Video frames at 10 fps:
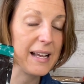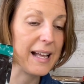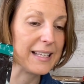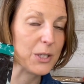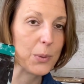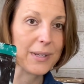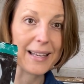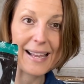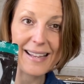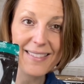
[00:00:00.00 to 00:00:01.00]
I don't
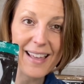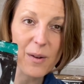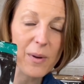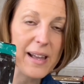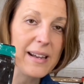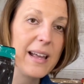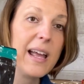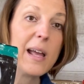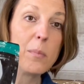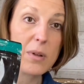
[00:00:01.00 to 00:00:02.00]
like it that way,
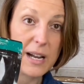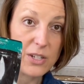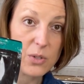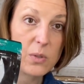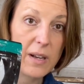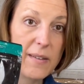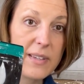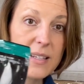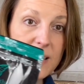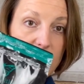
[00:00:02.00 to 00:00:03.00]
but I do love
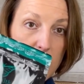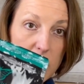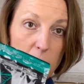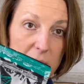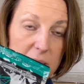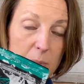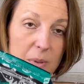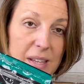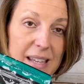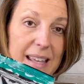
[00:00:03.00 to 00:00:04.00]
it in the big boy smoothie.